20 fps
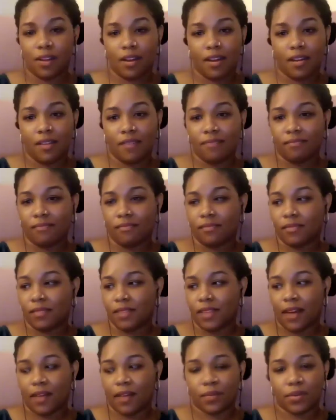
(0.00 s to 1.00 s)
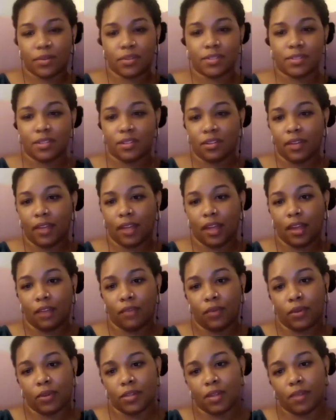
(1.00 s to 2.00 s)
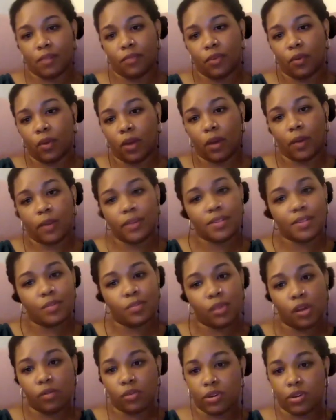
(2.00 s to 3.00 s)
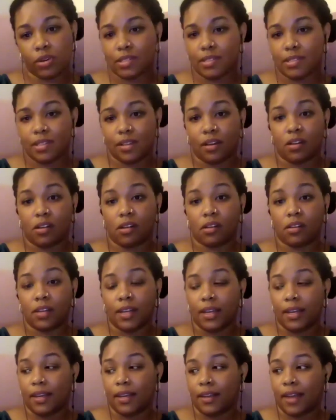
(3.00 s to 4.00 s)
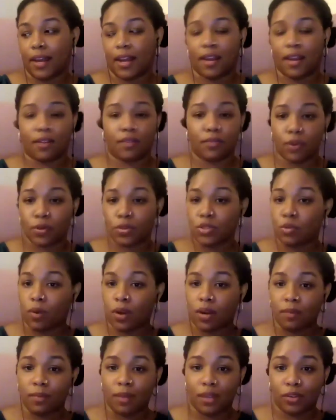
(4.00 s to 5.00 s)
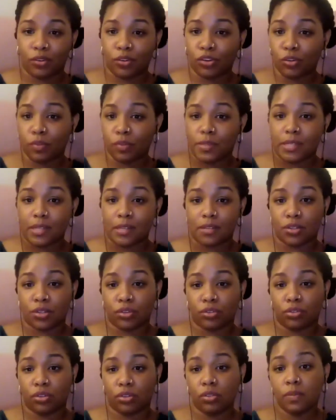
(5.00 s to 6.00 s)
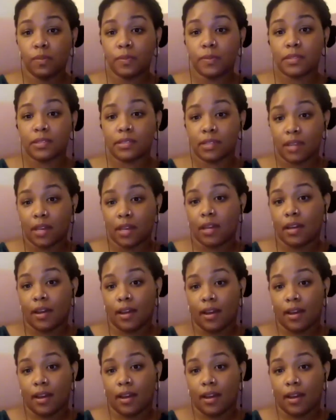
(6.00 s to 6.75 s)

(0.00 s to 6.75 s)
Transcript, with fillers: um, yeah, we're still linking folks up for one-on-one support. We're still getting folks who want to be in groups into groups. Um,